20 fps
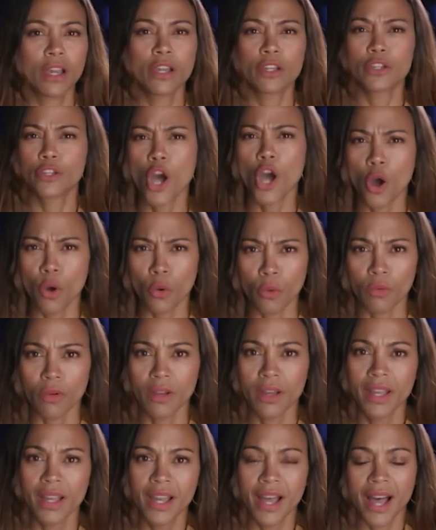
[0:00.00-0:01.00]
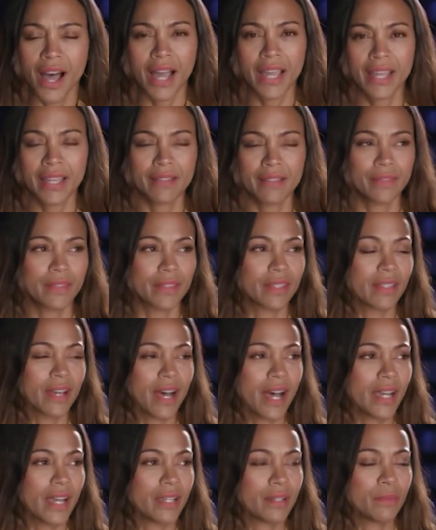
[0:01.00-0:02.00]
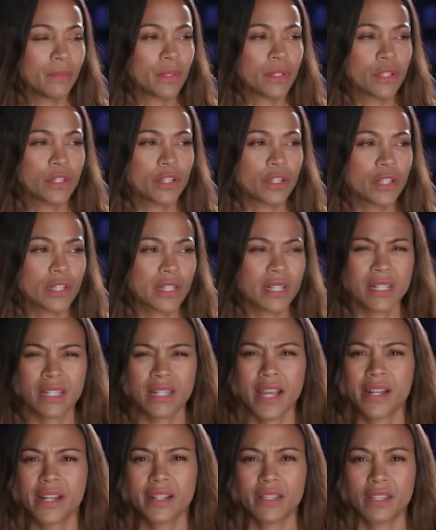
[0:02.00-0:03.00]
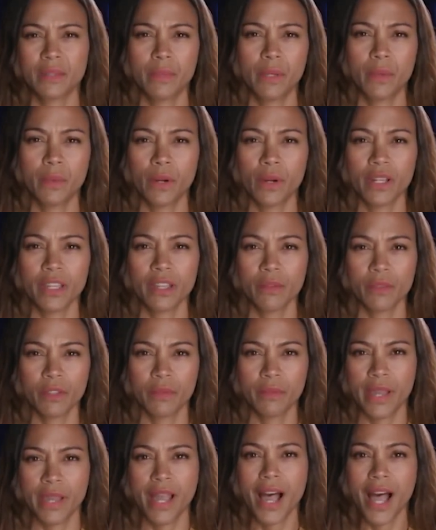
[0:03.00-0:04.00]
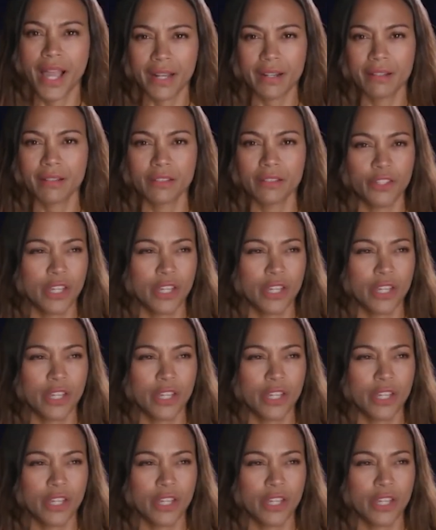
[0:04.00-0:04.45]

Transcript: no. I, I was just excited to be working with my idol,